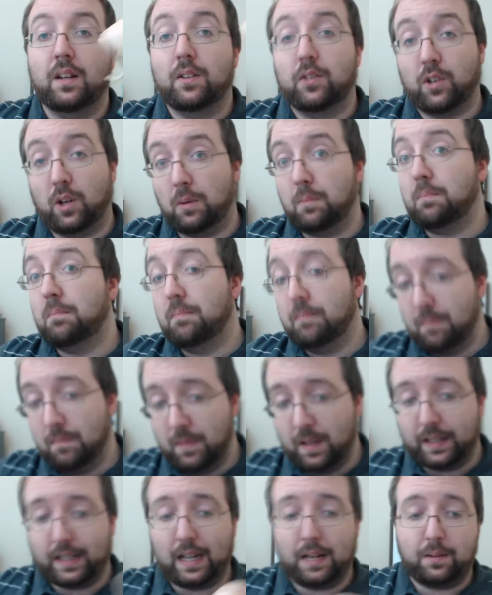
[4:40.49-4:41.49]
So
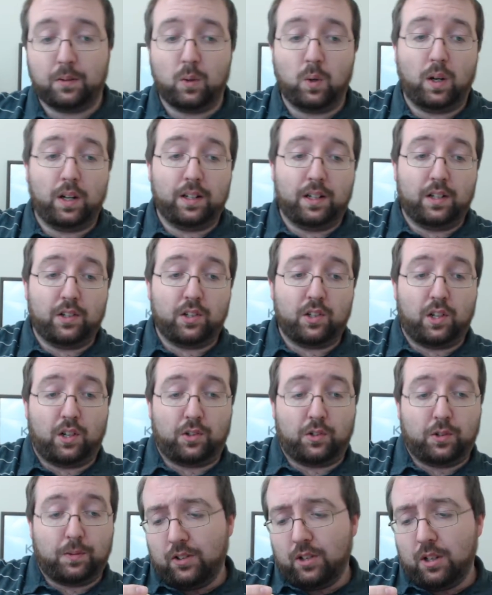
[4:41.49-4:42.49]
again, quite a nice
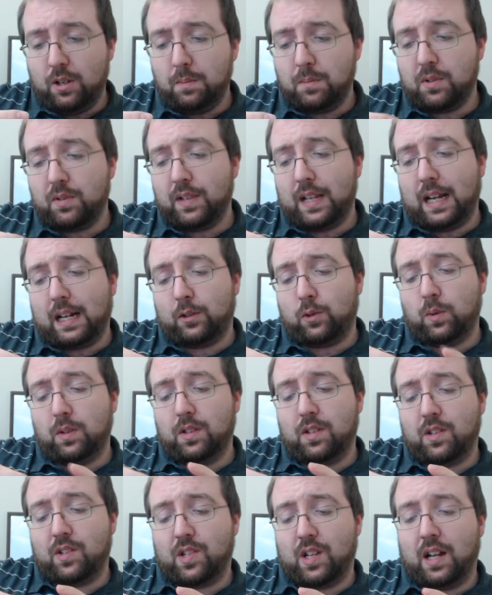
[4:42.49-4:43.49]
touch. In terms of the actual
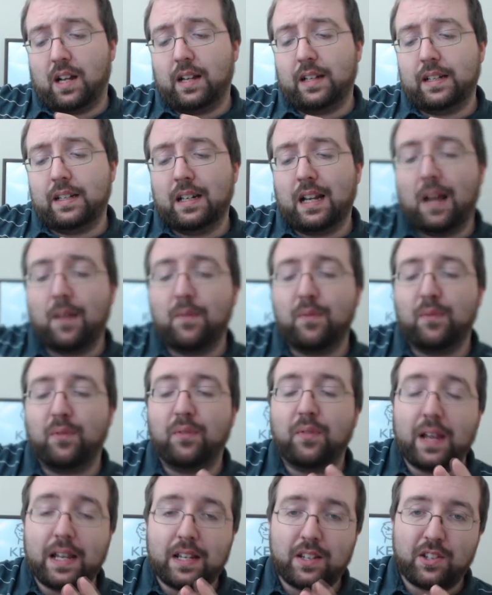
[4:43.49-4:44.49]
design,
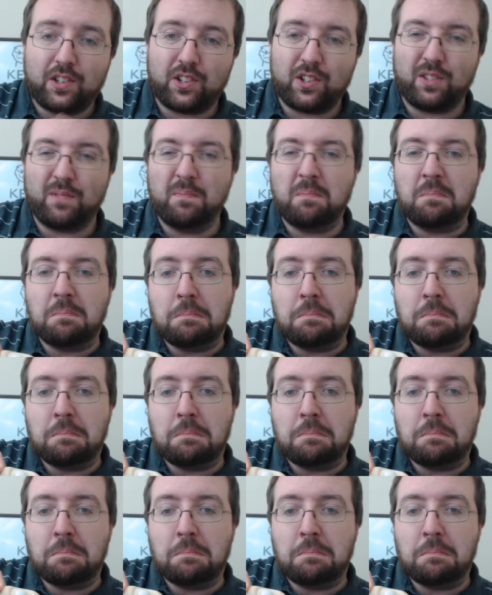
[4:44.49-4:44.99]
face